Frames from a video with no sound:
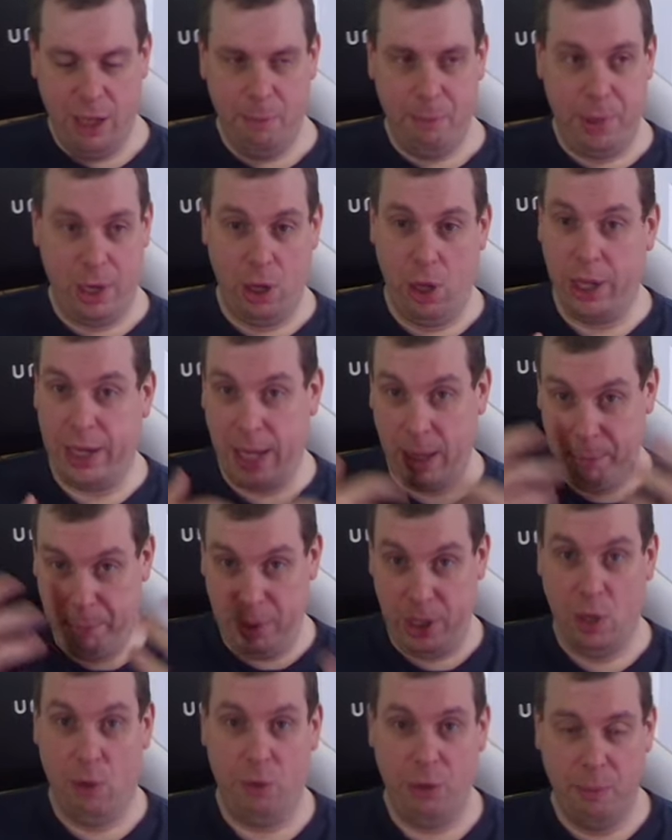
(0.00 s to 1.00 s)

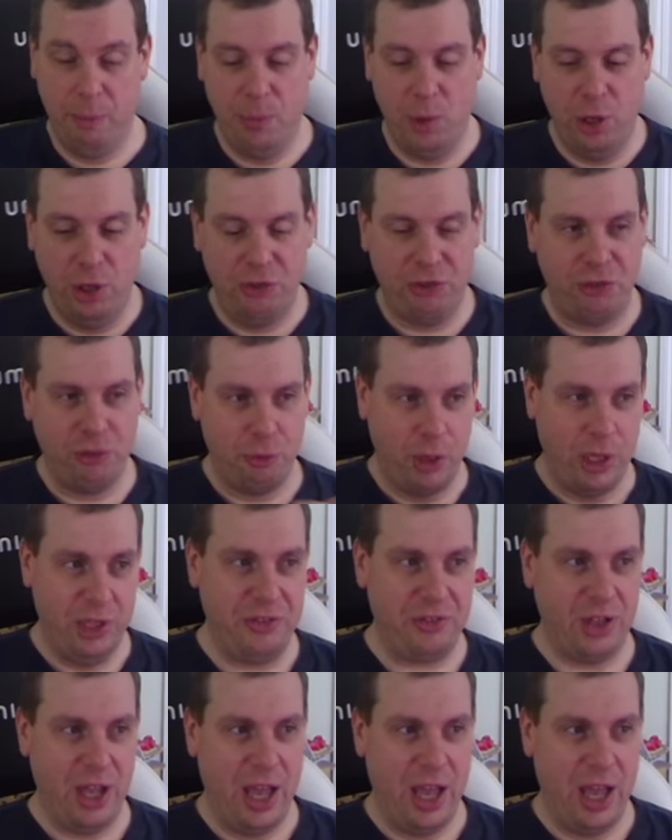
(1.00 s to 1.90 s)
Beyond the mercenaries,